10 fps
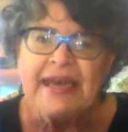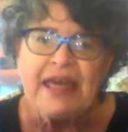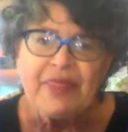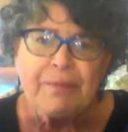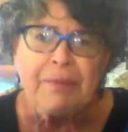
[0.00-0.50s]

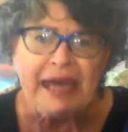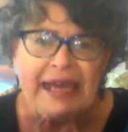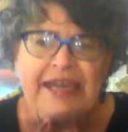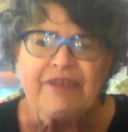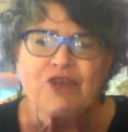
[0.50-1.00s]
The
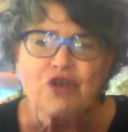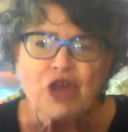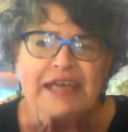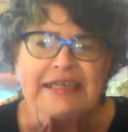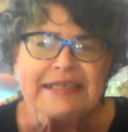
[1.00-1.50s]
body of
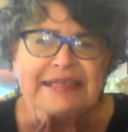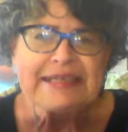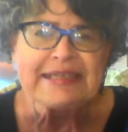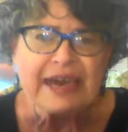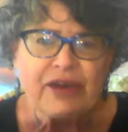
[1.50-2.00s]
Christ
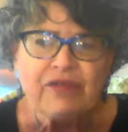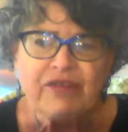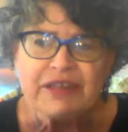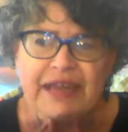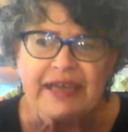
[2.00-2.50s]
is out of
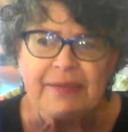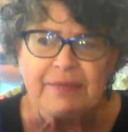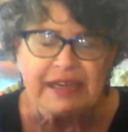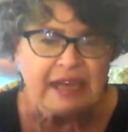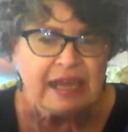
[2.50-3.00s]

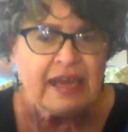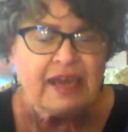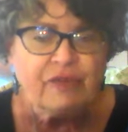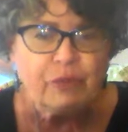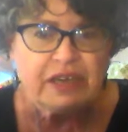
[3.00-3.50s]
alignment
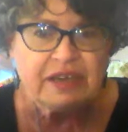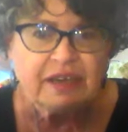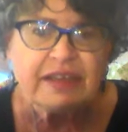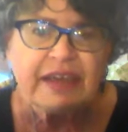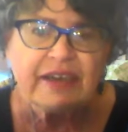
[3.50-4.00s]
if we
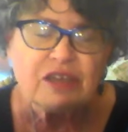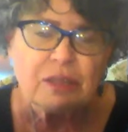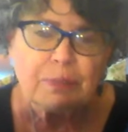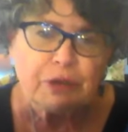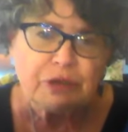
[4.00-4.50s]
neglect
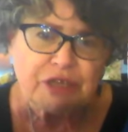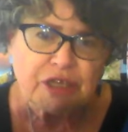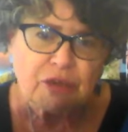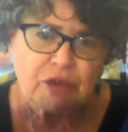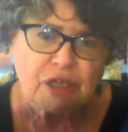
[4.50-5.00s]
the
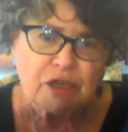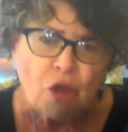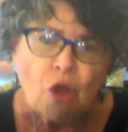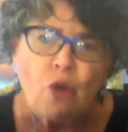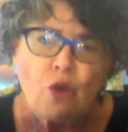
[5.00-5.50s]
persecuted
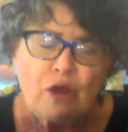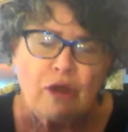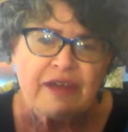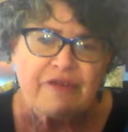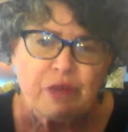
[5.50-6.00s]

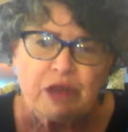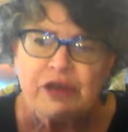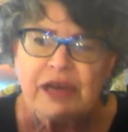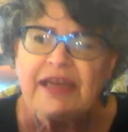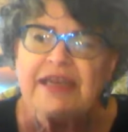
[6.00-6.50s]
or if we are
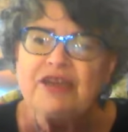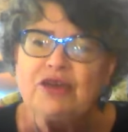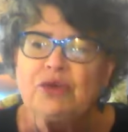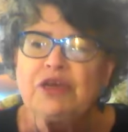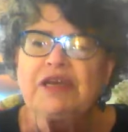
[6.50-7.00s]
not in
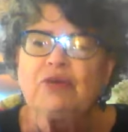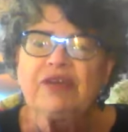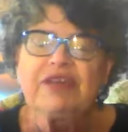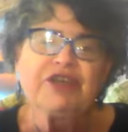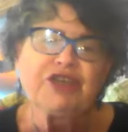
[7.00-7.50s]
unity
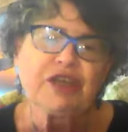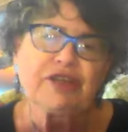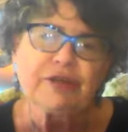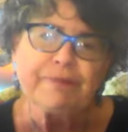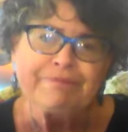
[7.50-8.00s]
with each
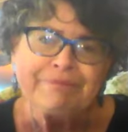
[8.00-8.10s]
other.